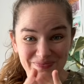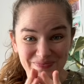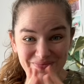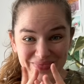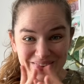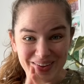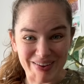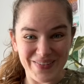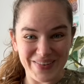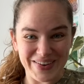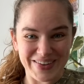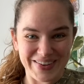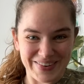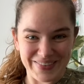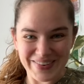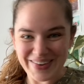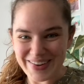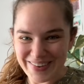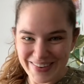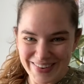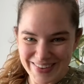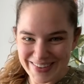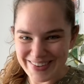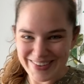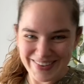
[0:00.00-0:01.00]
what are we
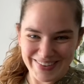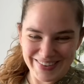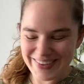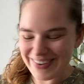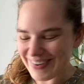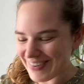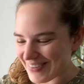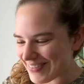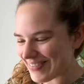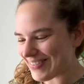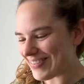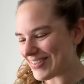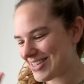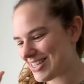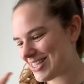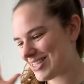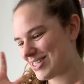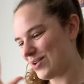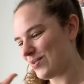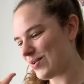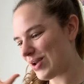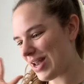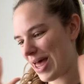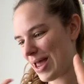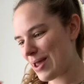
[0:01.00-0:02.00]
going to do?
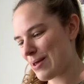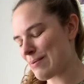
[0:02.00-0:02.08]
So like